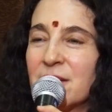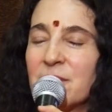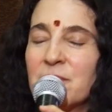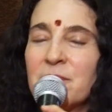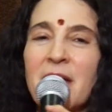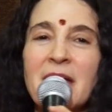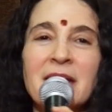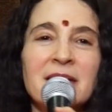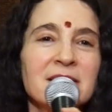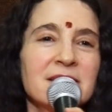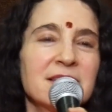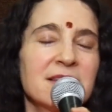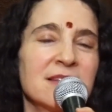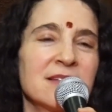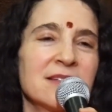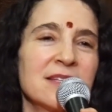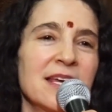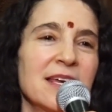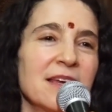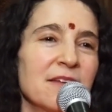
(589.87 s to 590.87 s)

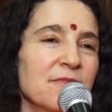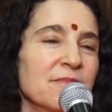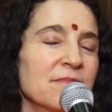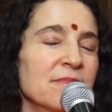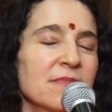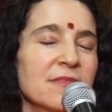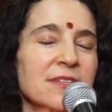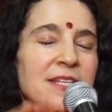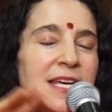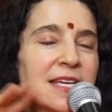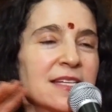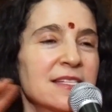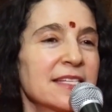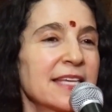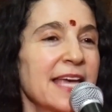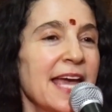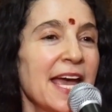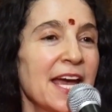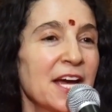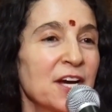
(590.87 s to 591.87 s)
Medicine take, takes
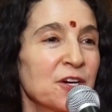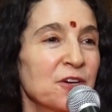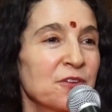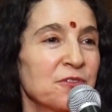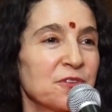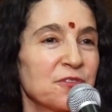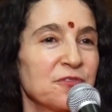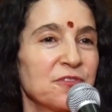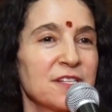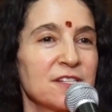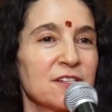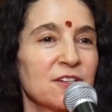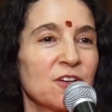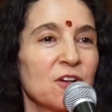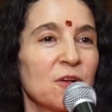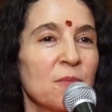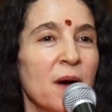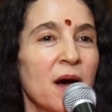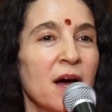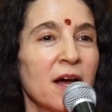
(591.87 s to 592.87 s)
care of a
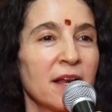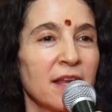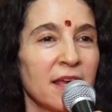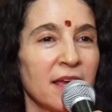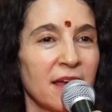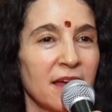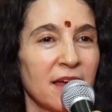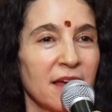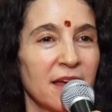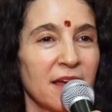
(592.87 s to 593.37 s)
physical body.